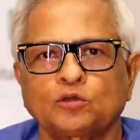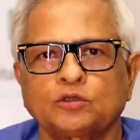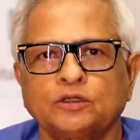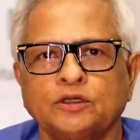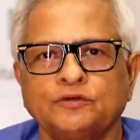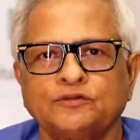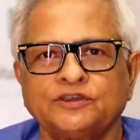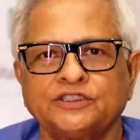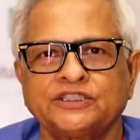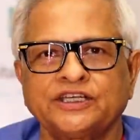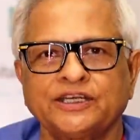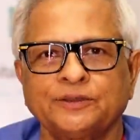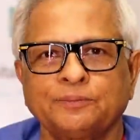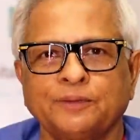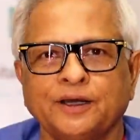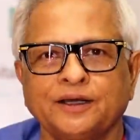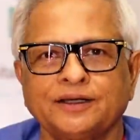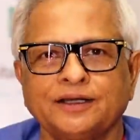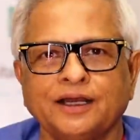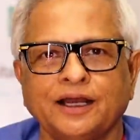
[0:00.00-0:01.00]
Dr. Vijay
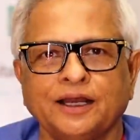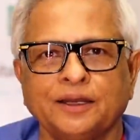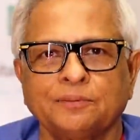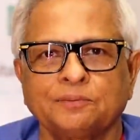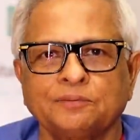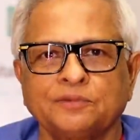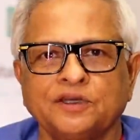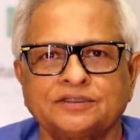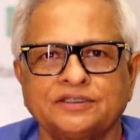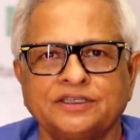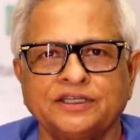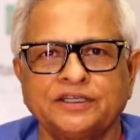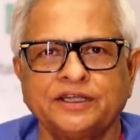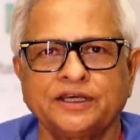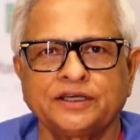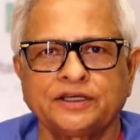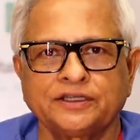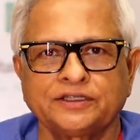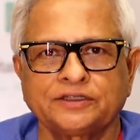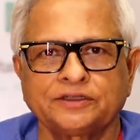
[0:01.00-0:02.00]
Bang. I am
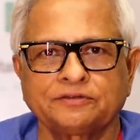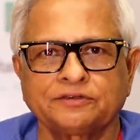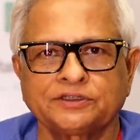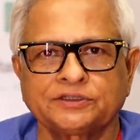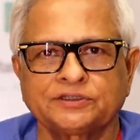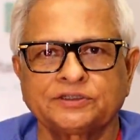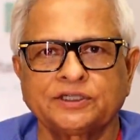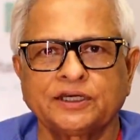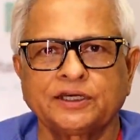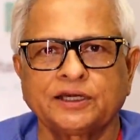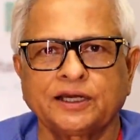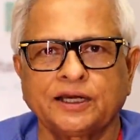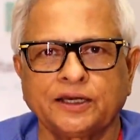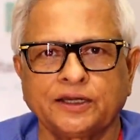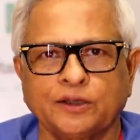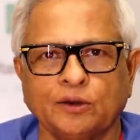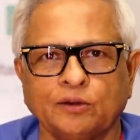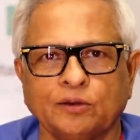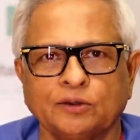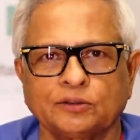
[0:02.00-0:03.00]
senior interventional
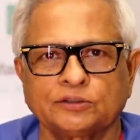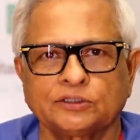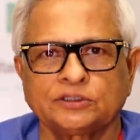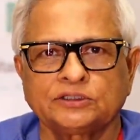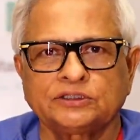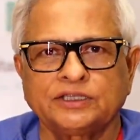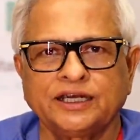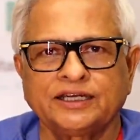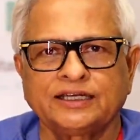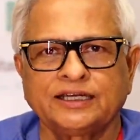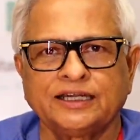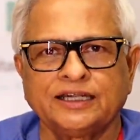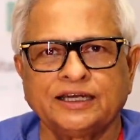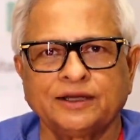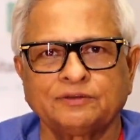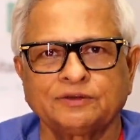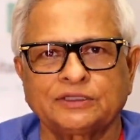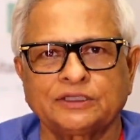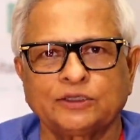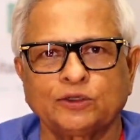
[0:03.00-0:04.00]
cardiologist at
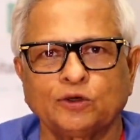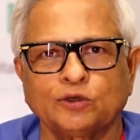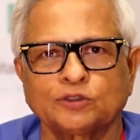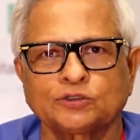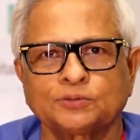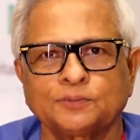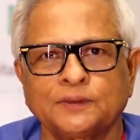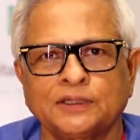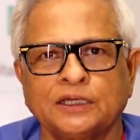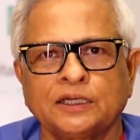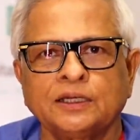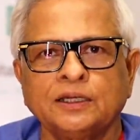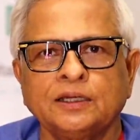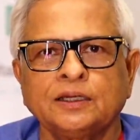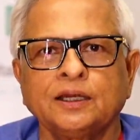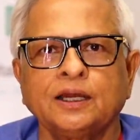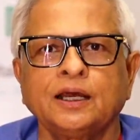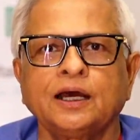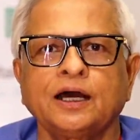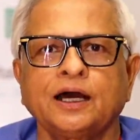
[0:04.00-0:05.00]
Lilavati Hospital.
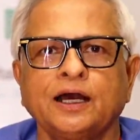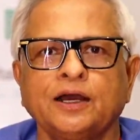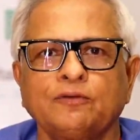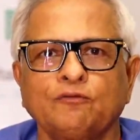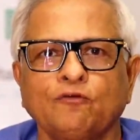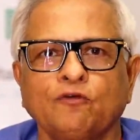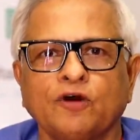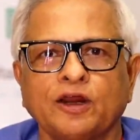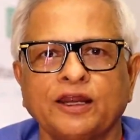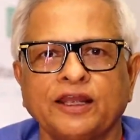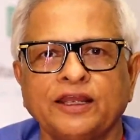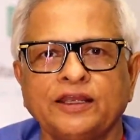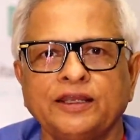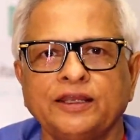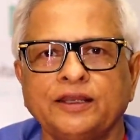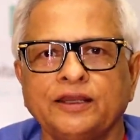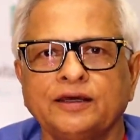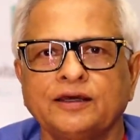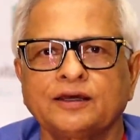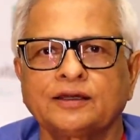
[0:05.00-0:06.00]
I am working
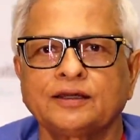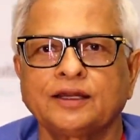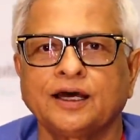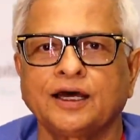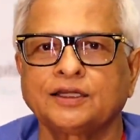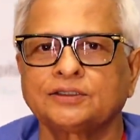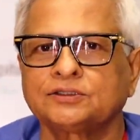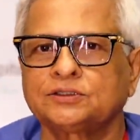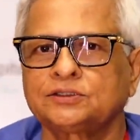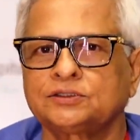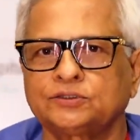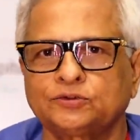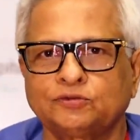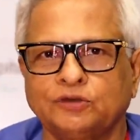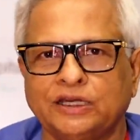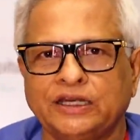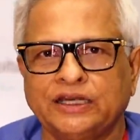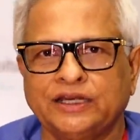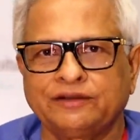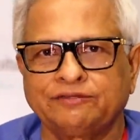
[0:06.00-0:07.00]
here last
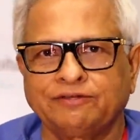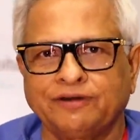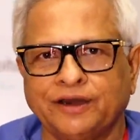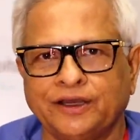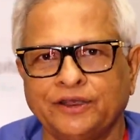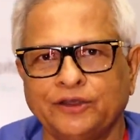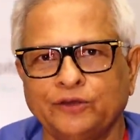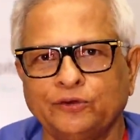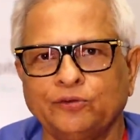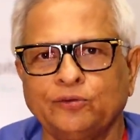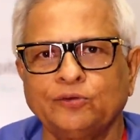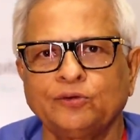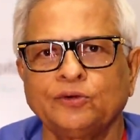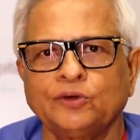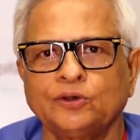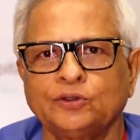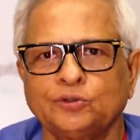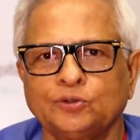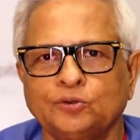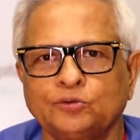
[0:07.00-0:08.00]
25
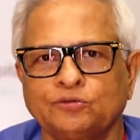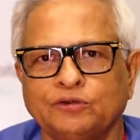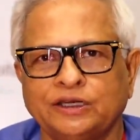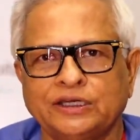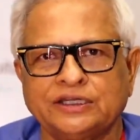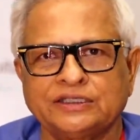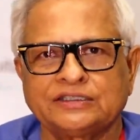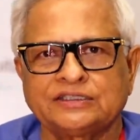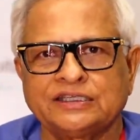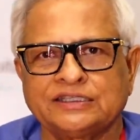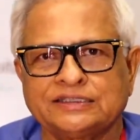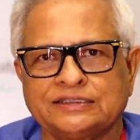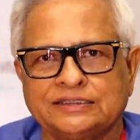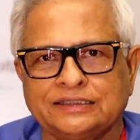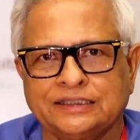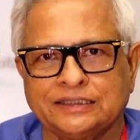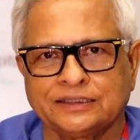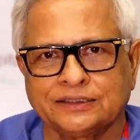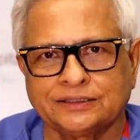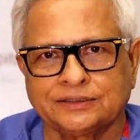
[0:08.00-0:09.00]
to 26
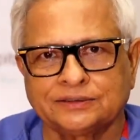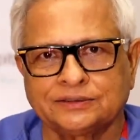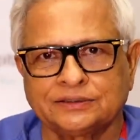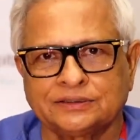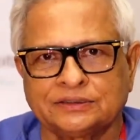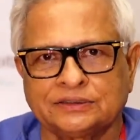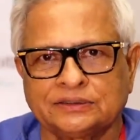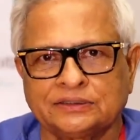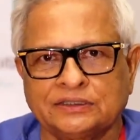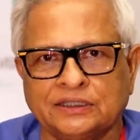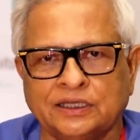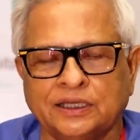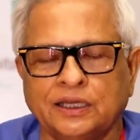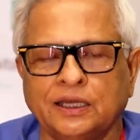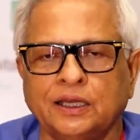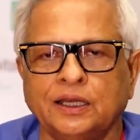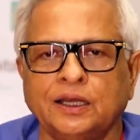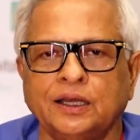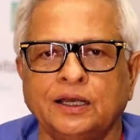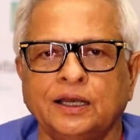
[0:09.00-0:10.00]
years.
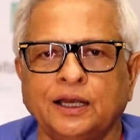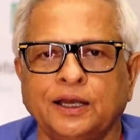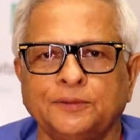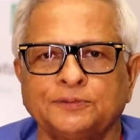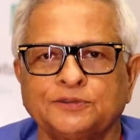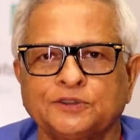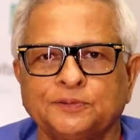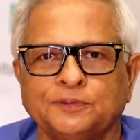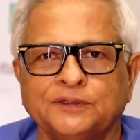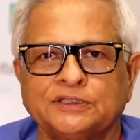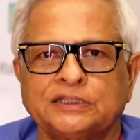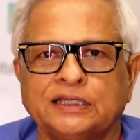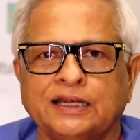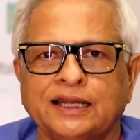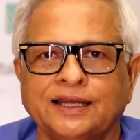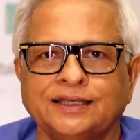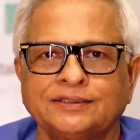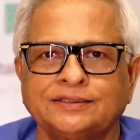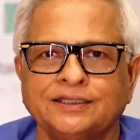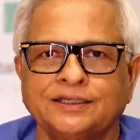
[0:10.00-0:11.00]
I am
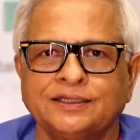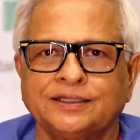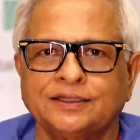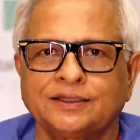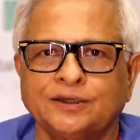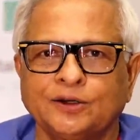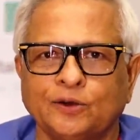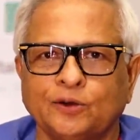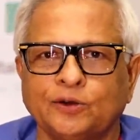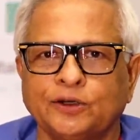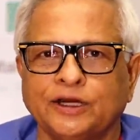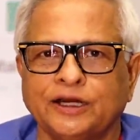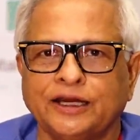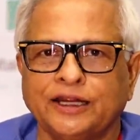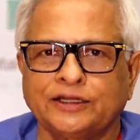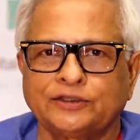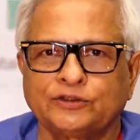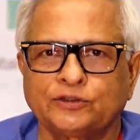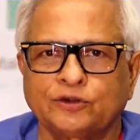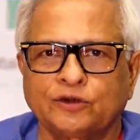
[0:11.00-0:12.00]
specialized in coronary
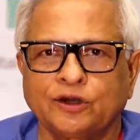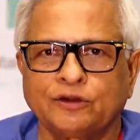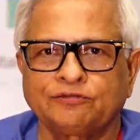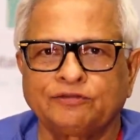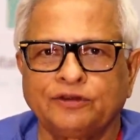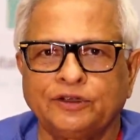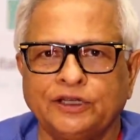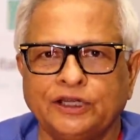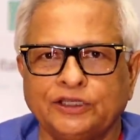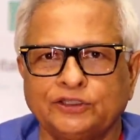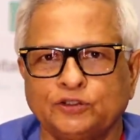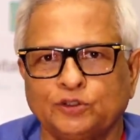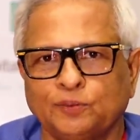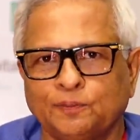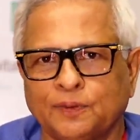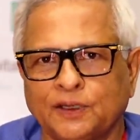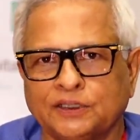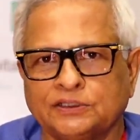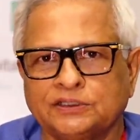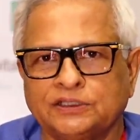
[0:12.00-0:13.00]
angiography,
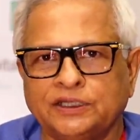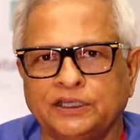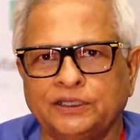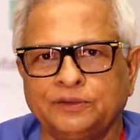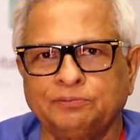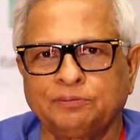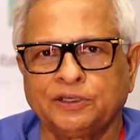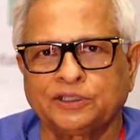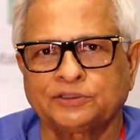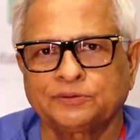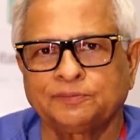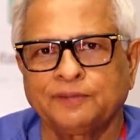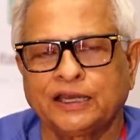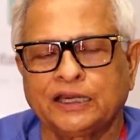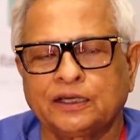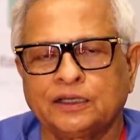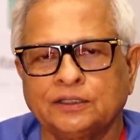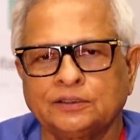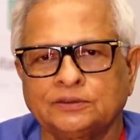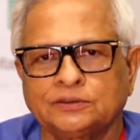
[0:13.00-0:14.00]
angioplasty,
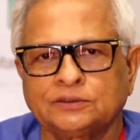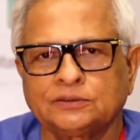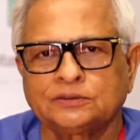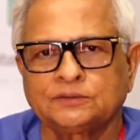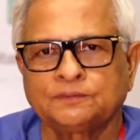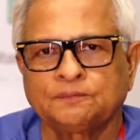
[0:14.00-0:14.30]
pacemakers.